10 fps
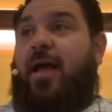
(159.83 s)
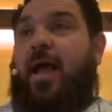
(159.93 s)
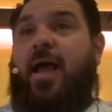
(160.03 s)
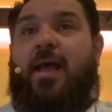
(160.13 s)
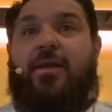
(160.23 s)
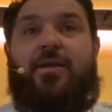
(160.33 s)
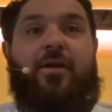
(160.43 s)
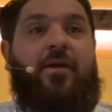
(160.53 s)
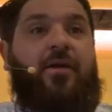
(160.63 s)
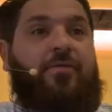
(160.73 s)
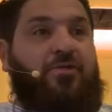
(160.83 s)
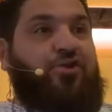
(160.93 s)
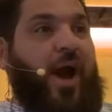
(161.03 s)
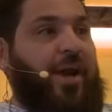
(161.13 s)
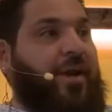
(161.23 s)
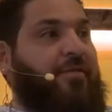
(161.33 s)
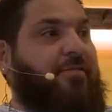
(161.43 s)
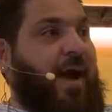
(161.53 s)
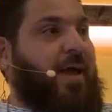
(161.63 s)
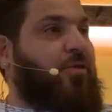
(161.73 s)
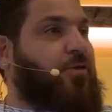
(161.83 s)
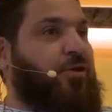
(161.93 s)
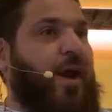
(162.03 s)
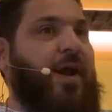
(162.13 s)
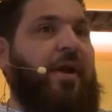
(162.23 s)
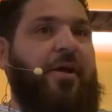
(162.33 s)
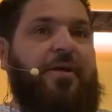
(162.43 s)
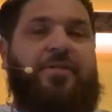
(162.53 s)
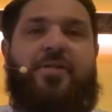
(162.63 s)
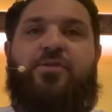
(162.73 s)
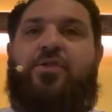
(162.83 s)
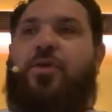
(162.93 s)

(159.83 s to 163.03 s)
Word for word: And trying to define those gray areas is,